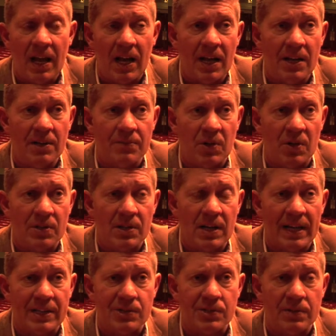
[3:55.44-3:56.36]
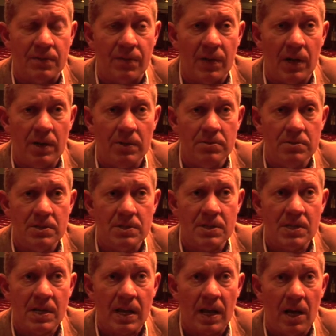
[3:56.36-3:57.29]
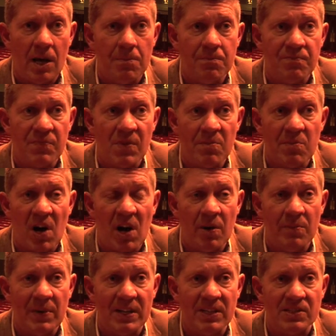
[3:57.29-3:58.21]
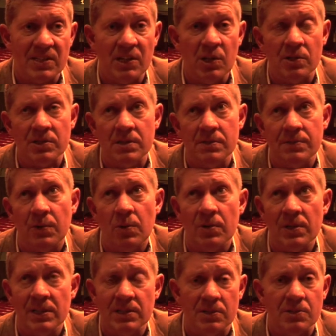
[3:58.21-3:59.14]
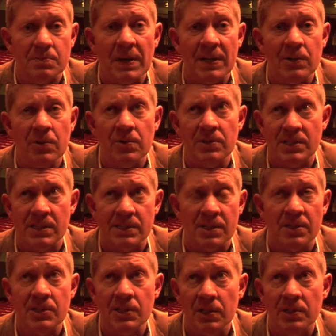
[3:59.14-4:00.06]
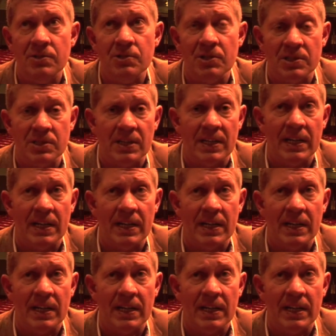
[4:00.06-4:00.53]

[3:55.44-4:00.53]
and I've got a collection of those. But I went to see lots of organists, as many organists as I could, just to